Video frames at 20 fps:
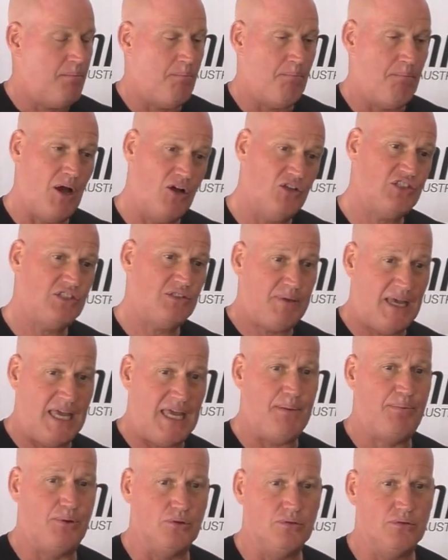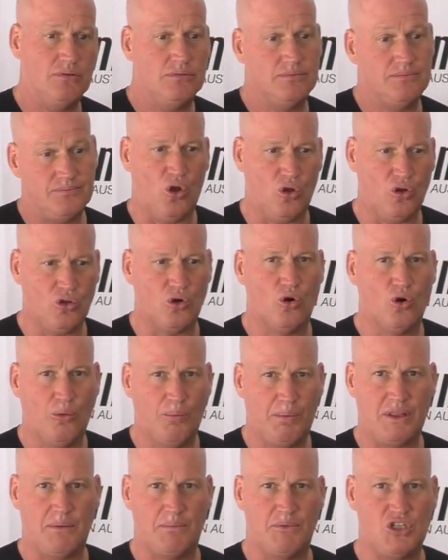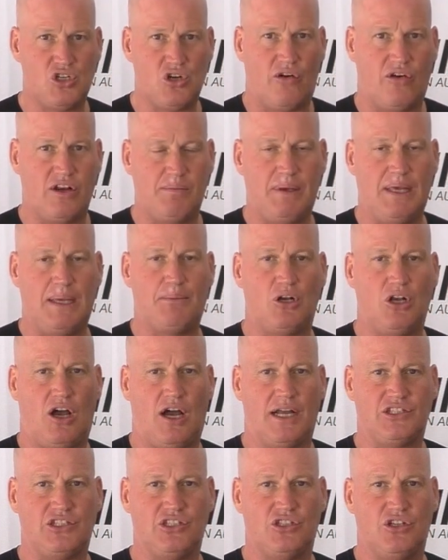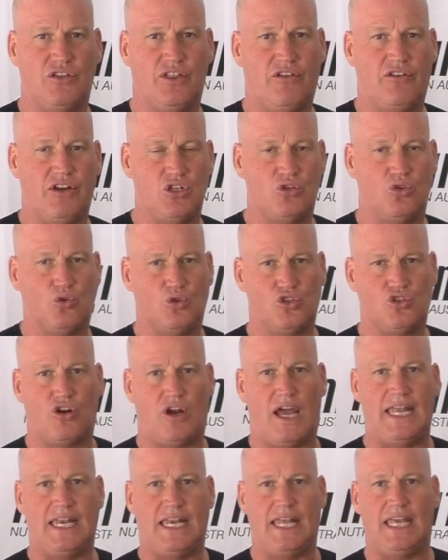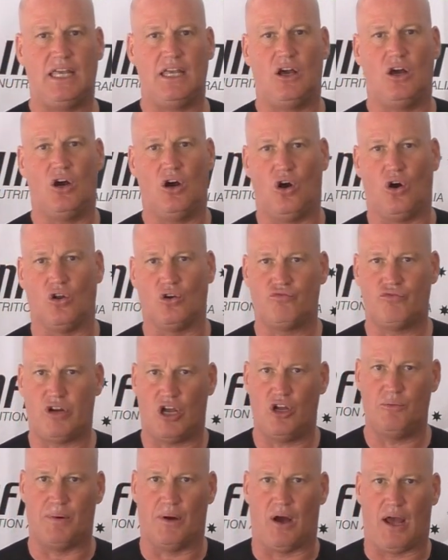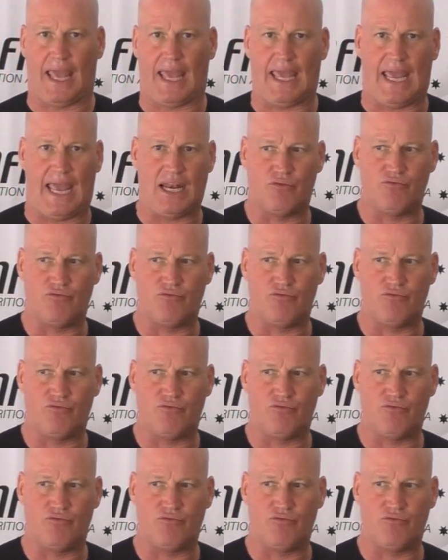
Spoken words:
most people, not all, but the majority of people like to do their indoor training on a road bike,